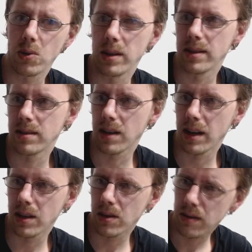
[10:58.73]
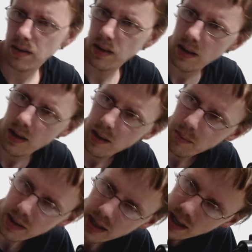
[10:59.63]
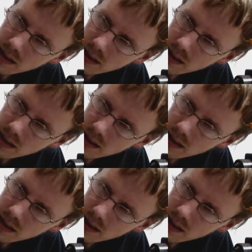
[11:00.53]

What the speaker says: it's tighter, but that,